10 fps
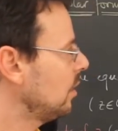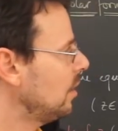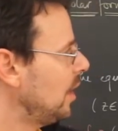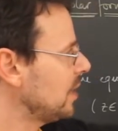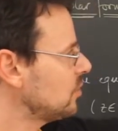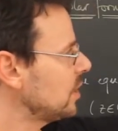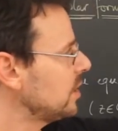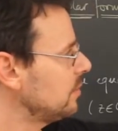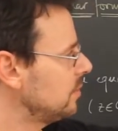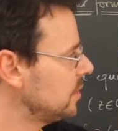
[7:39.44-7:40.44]

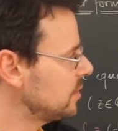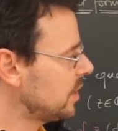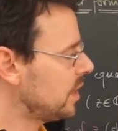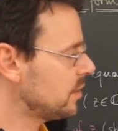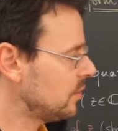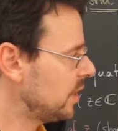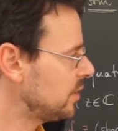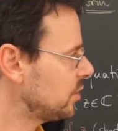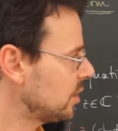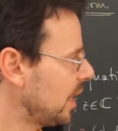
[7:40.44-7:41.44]
Actually, this
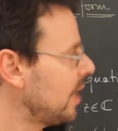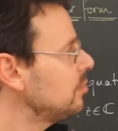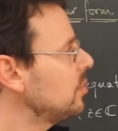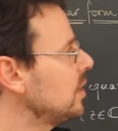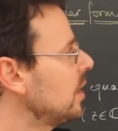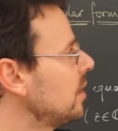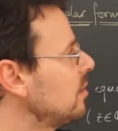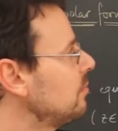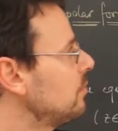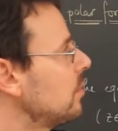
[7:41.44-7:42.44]
calculation can be
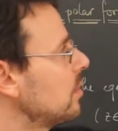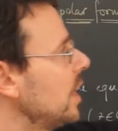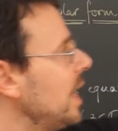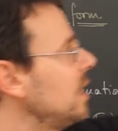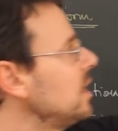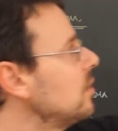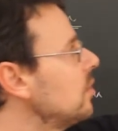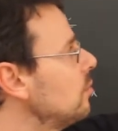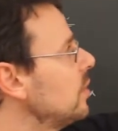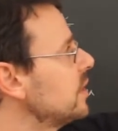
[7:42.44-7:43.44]
done for any
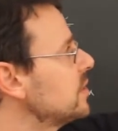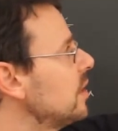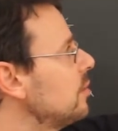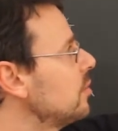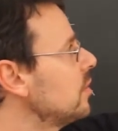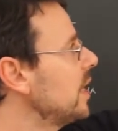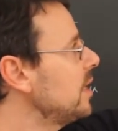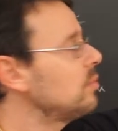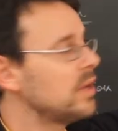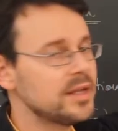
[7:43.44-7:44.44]
complex number
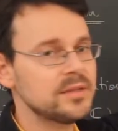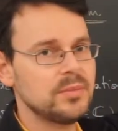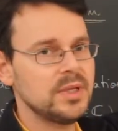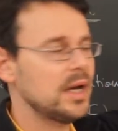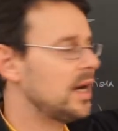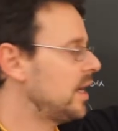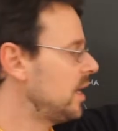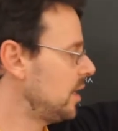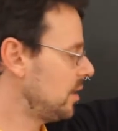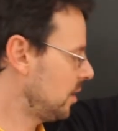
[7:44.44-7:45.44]
a plus
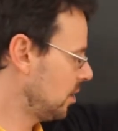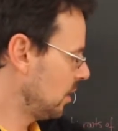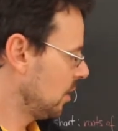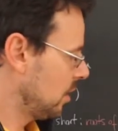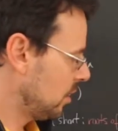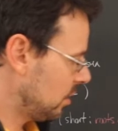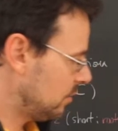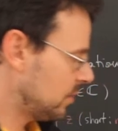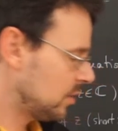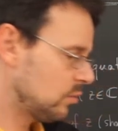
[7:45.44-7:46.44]
bi,
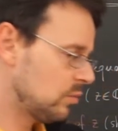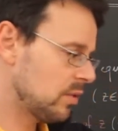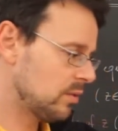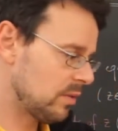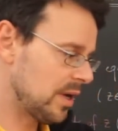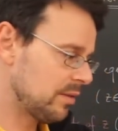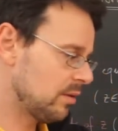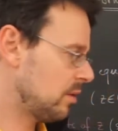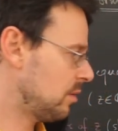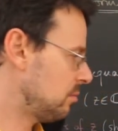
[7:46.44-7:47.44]
giving you a
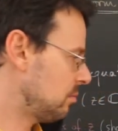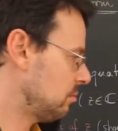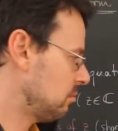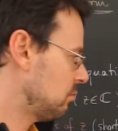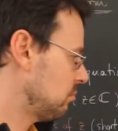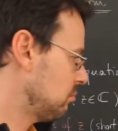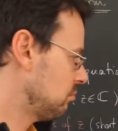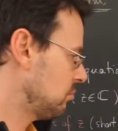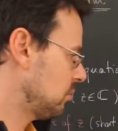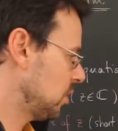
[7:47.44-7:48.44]
rather
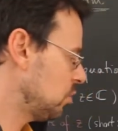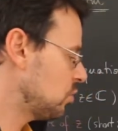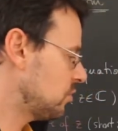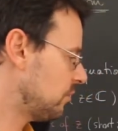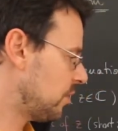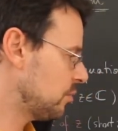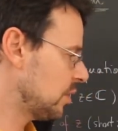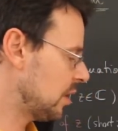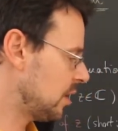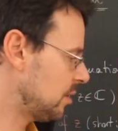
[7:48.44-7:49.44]
huge
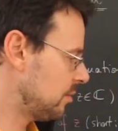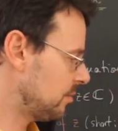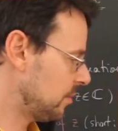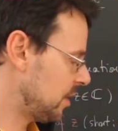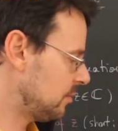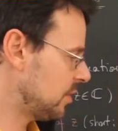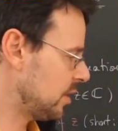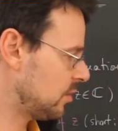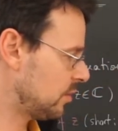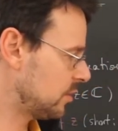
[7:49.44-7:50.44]
formula that we are
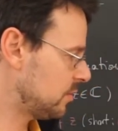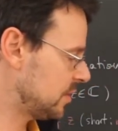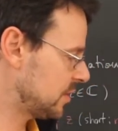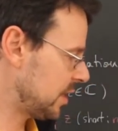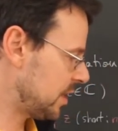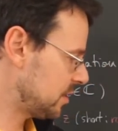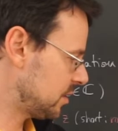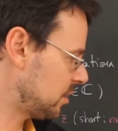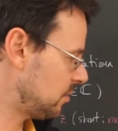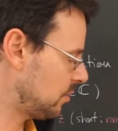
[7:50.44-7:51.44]
going to discuss
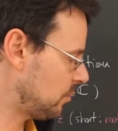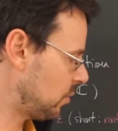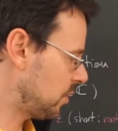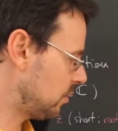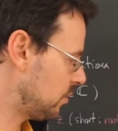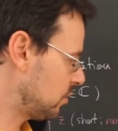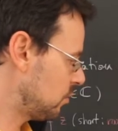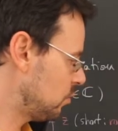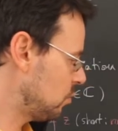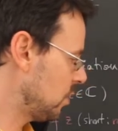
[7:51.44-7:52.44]
in one or
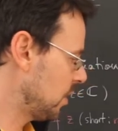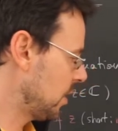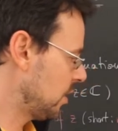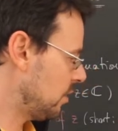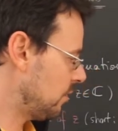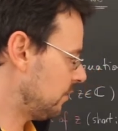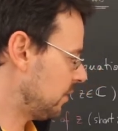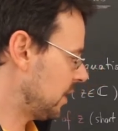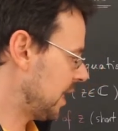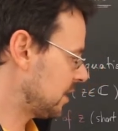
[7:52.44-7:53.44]
two of the
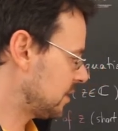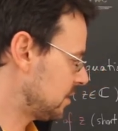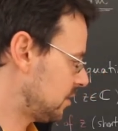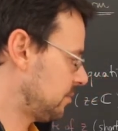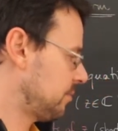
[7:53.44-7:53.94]
next.